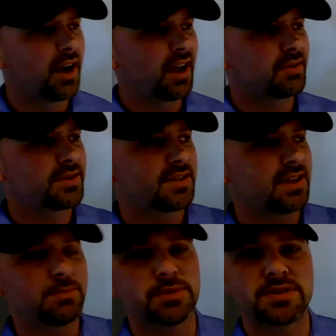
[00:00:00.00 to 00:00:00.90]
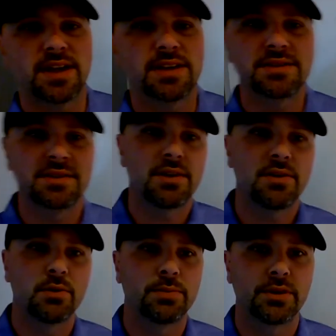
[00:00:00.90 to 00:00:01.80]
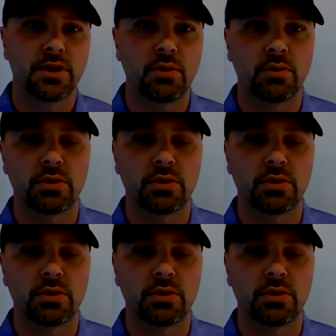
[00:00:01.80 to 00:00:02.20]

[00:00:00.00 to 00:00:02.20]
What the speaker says: How steep is that slope, you know,